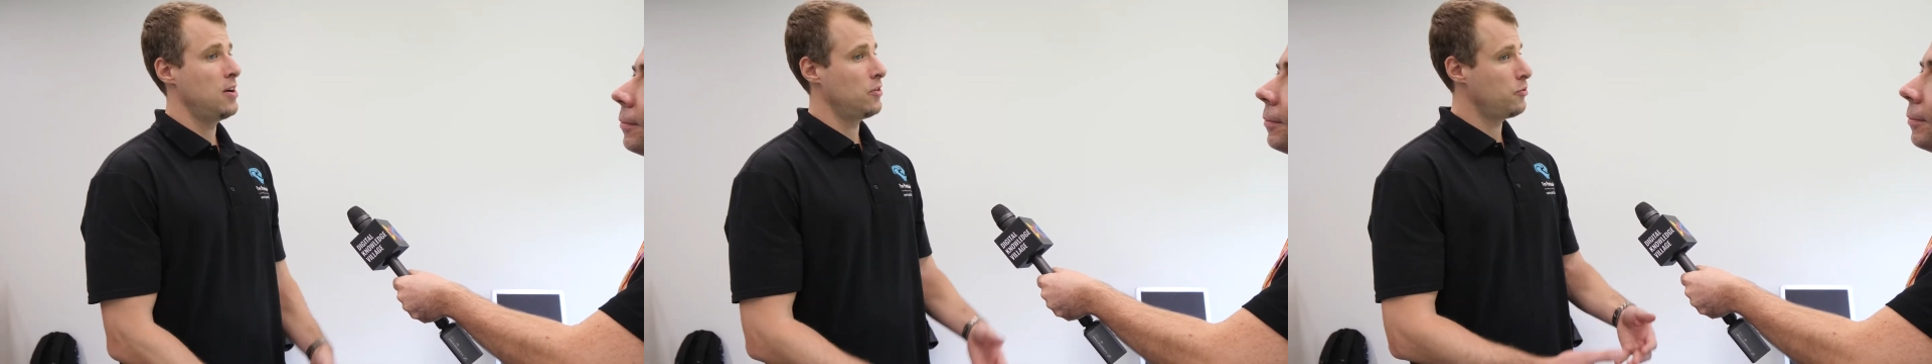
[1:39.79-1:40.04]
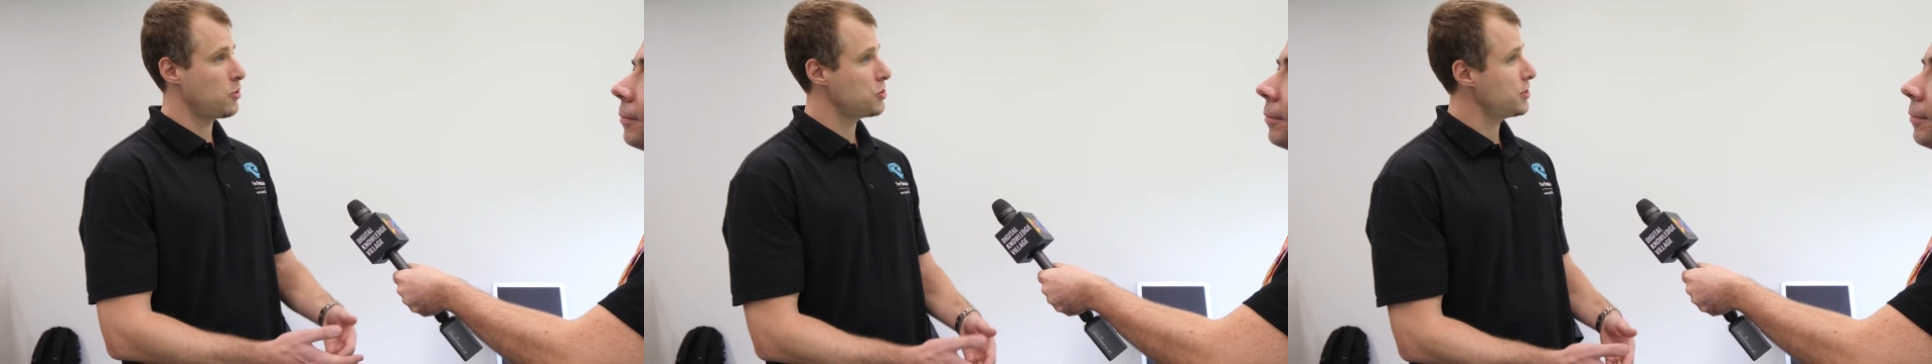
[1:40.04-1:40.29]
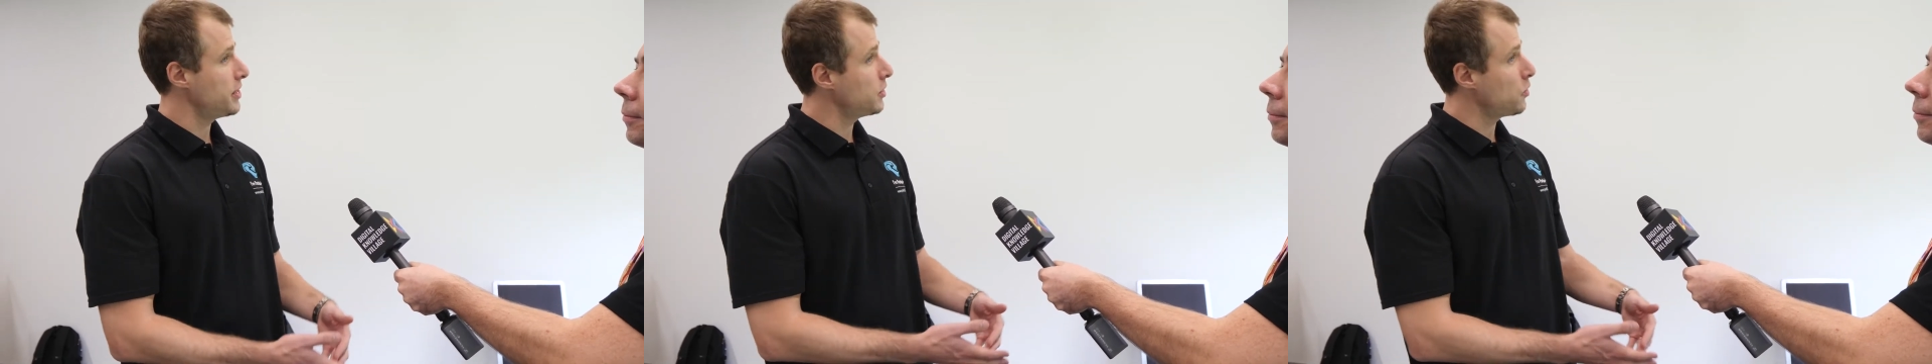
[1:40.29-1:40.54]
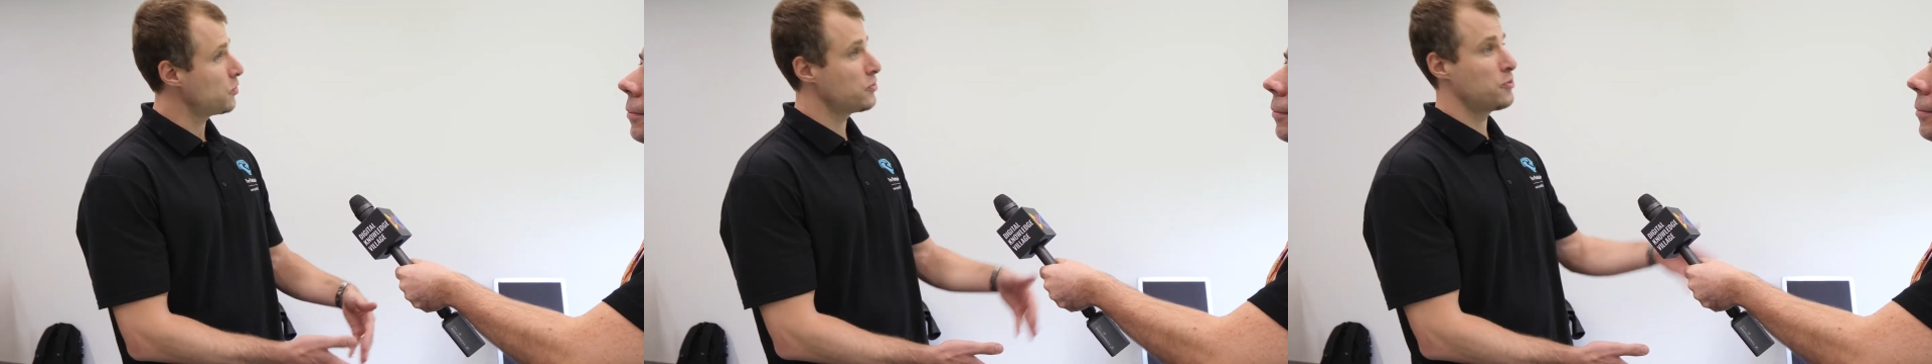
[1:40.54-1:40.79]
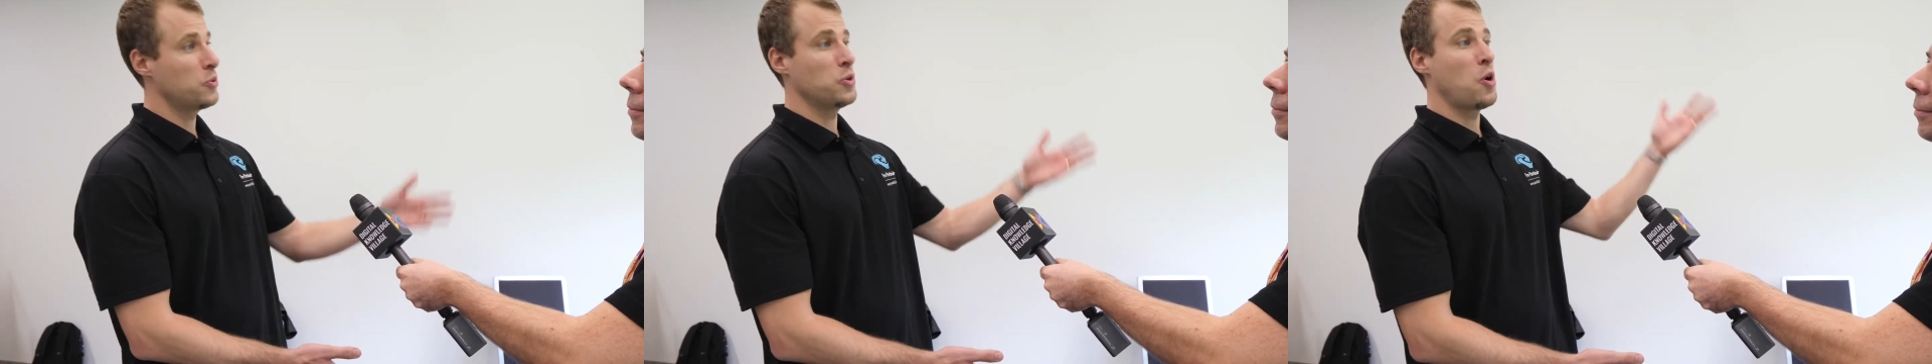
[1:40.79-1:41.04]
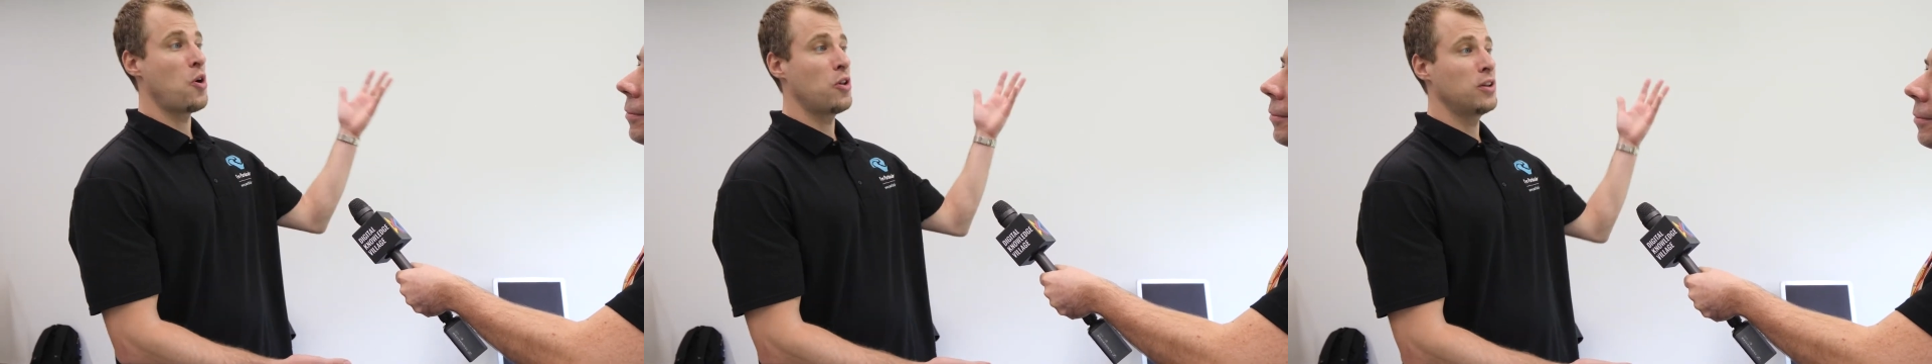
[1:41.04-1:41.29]
Unfortunately, it goes through
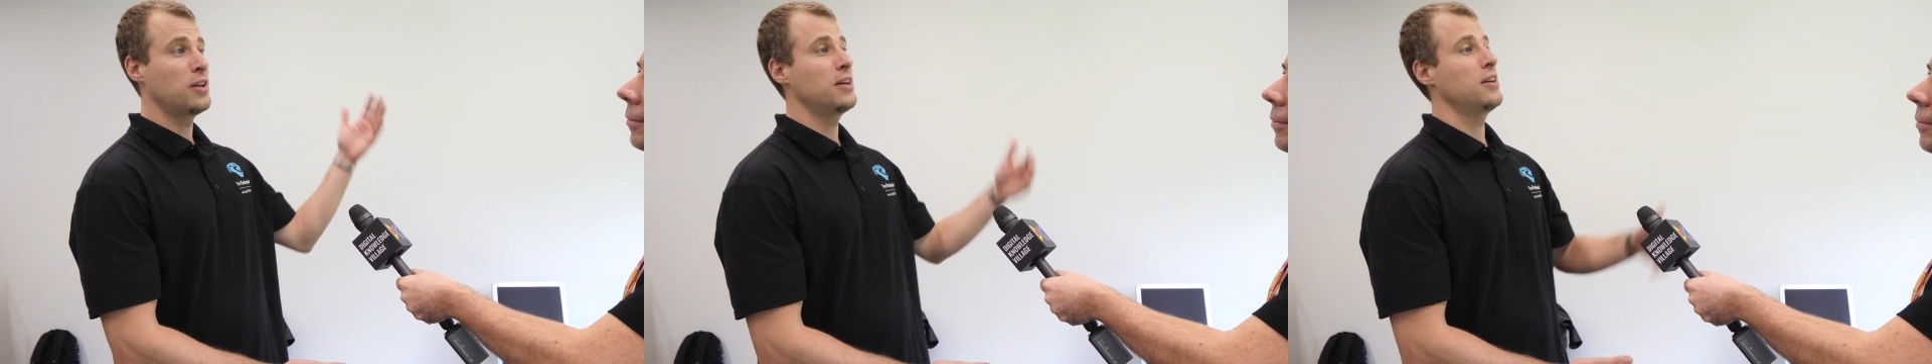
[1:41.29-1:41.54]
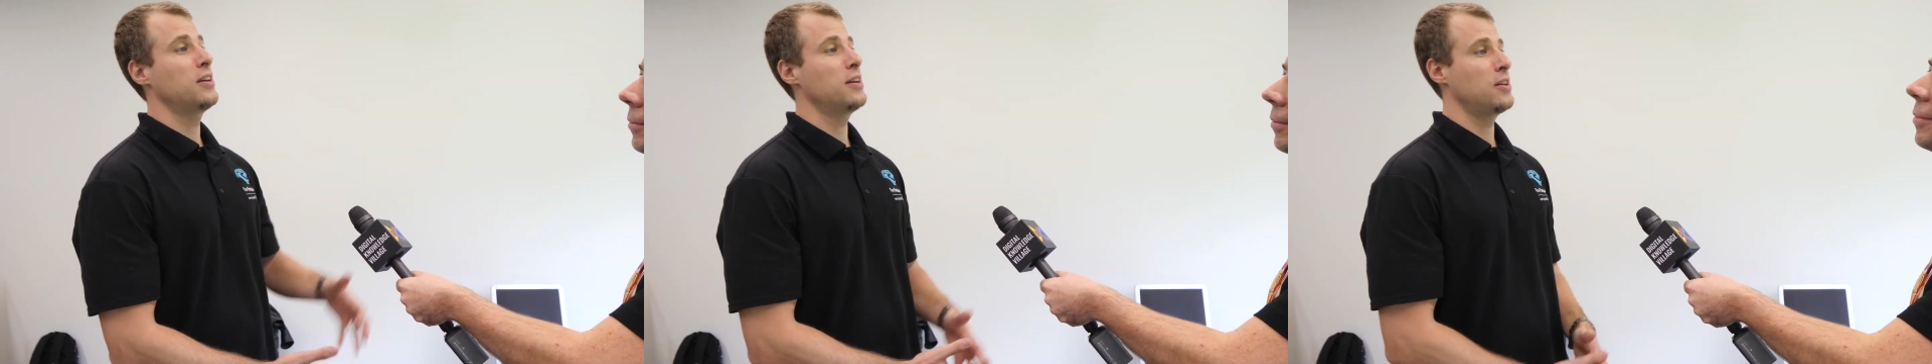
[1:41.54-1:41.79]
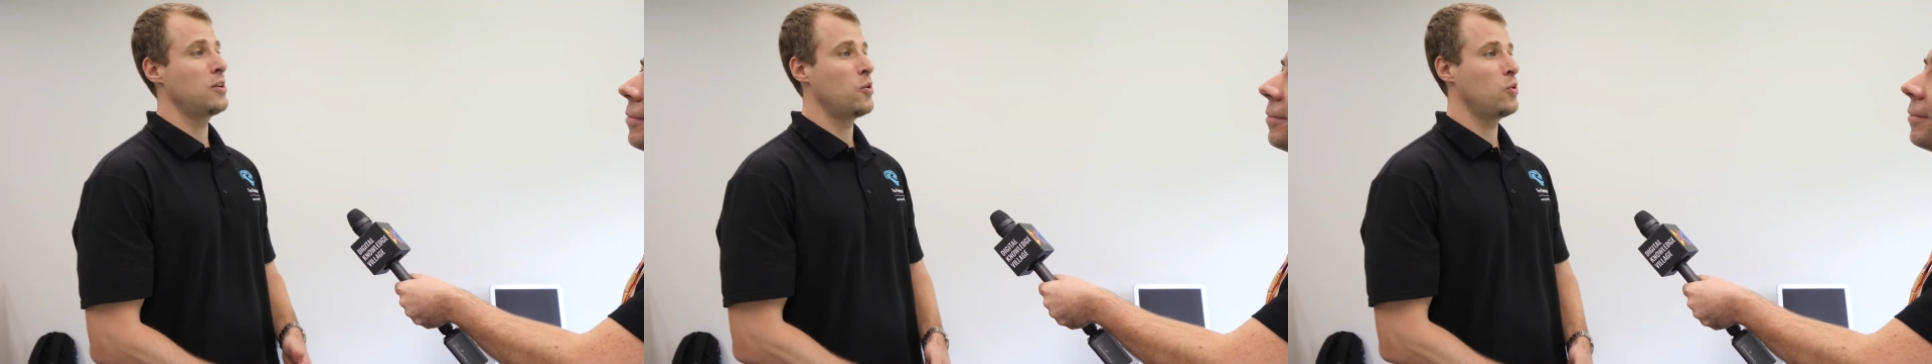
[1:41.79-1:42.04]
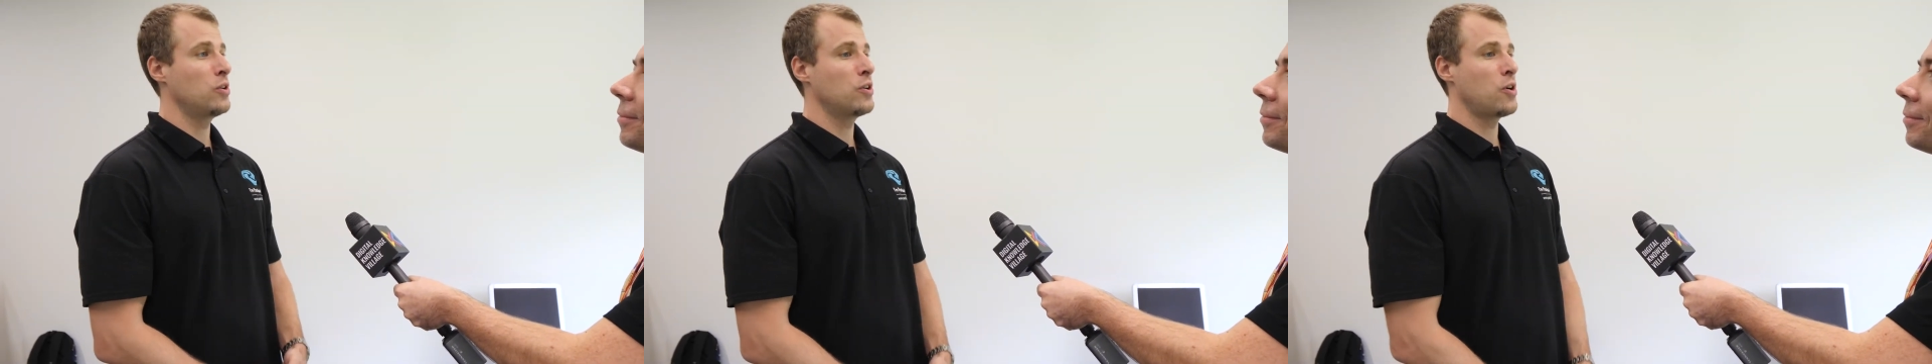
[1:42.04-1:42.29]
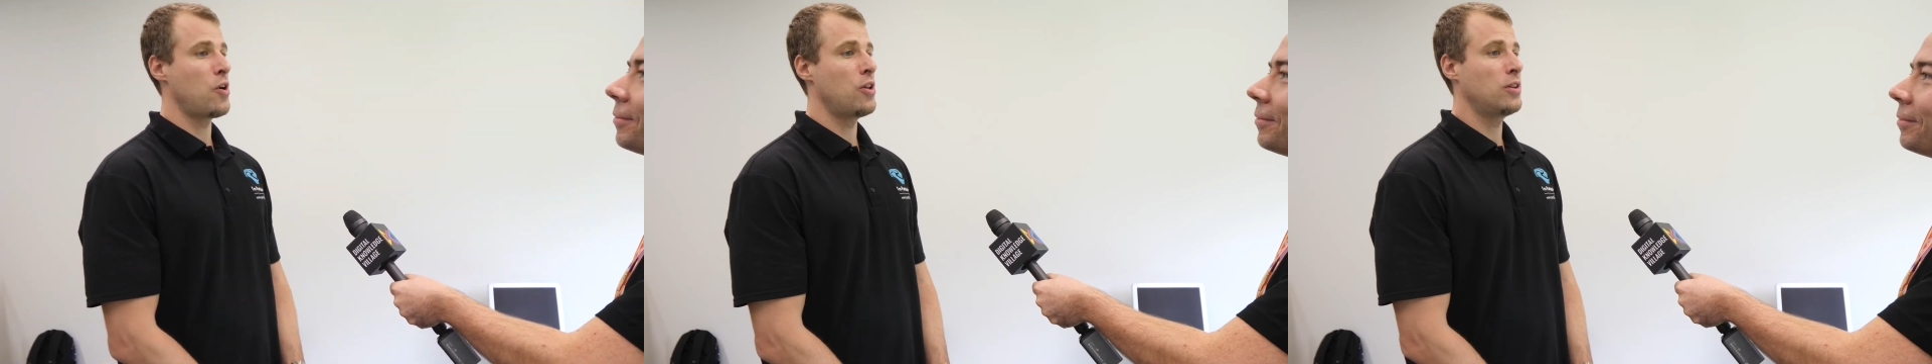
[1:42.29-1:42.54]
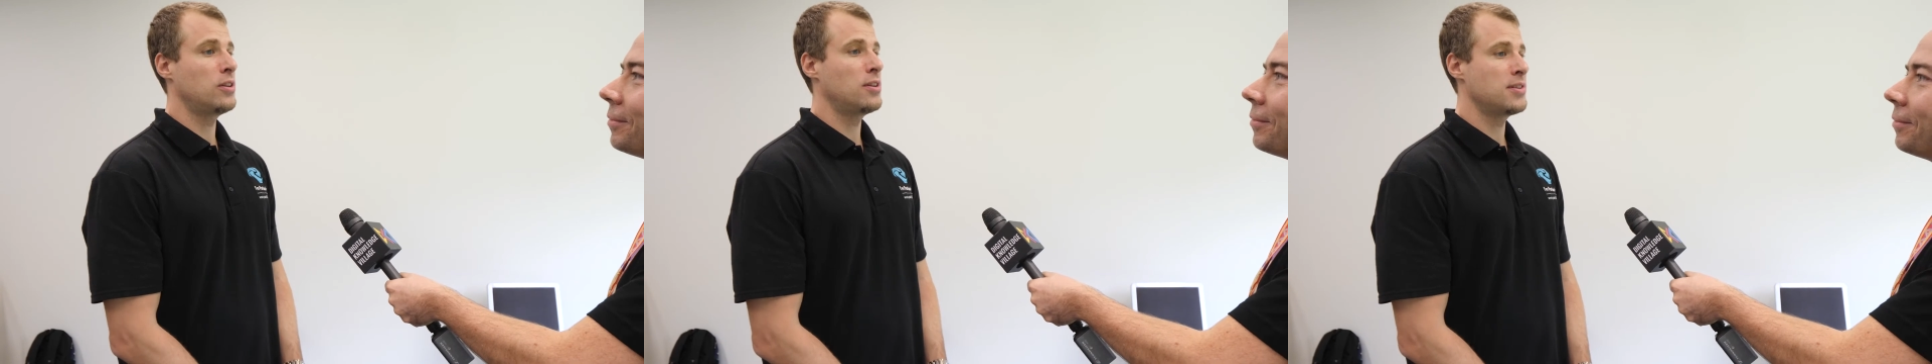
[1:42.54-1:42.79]
the whole
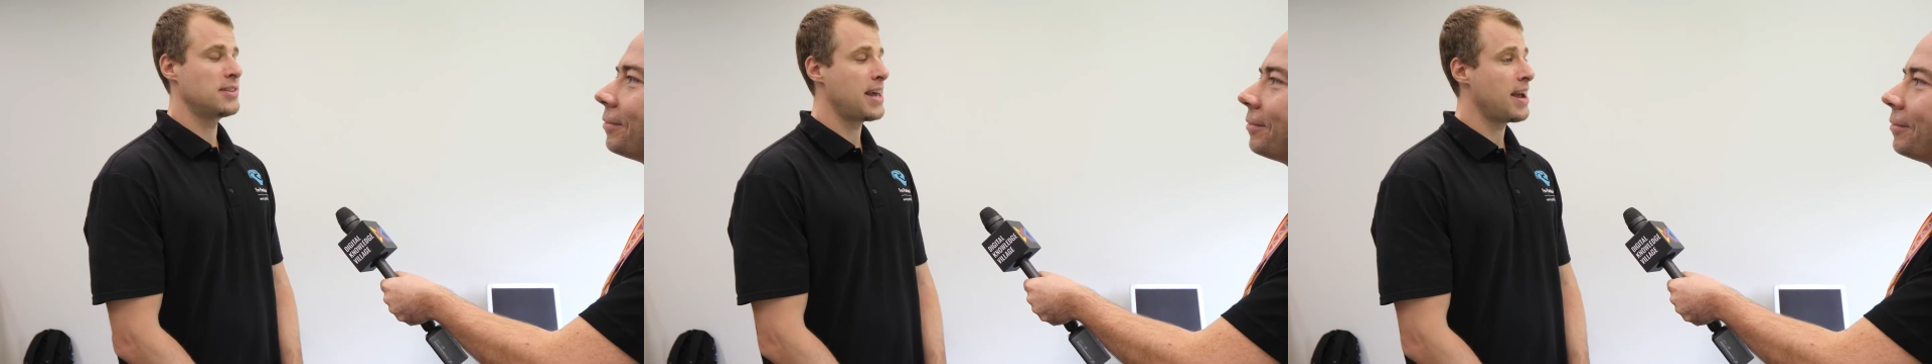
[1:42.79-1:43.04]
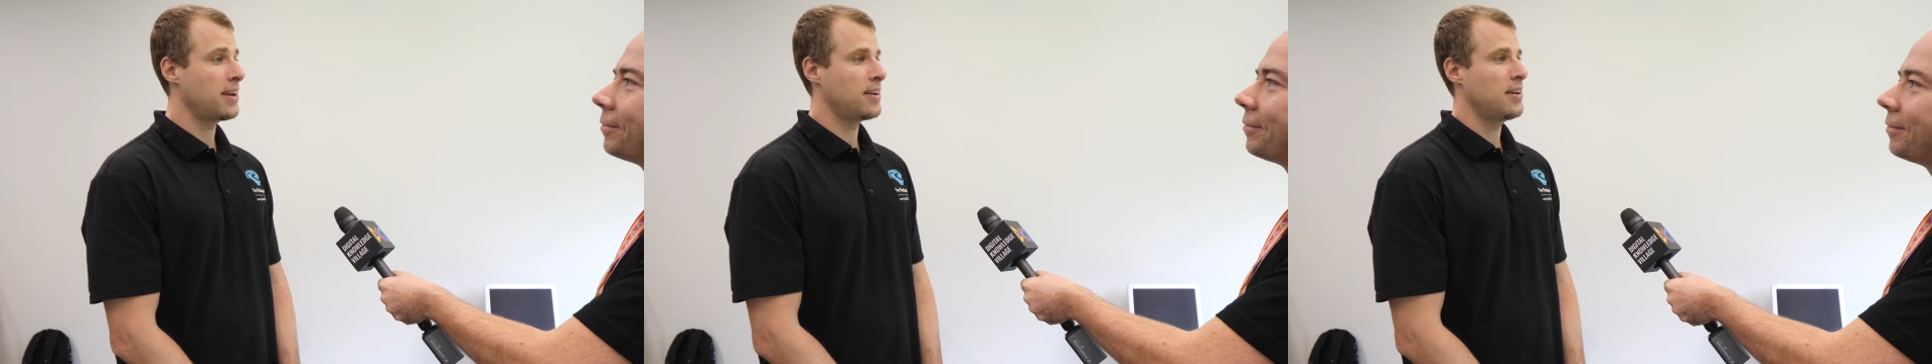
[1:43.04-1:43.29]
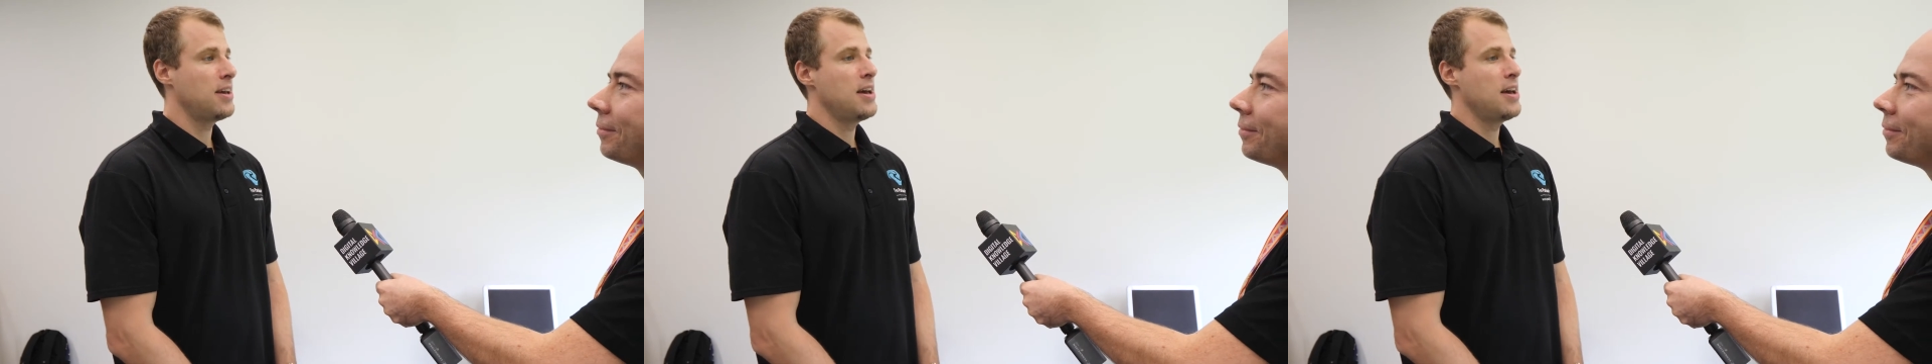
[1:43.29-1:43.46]
call stack